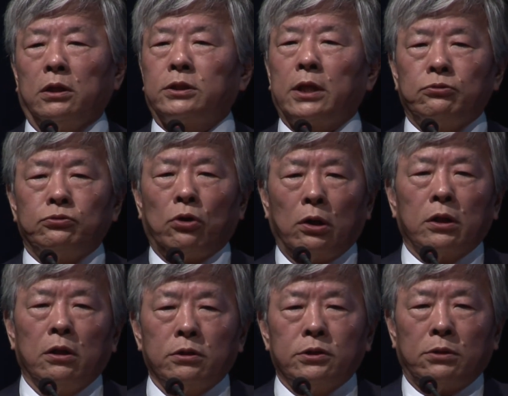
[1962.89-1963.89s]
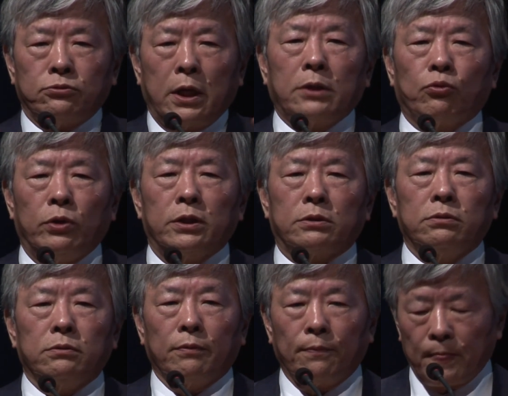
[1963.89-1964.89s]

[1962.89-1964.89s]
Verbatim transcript: a cell network?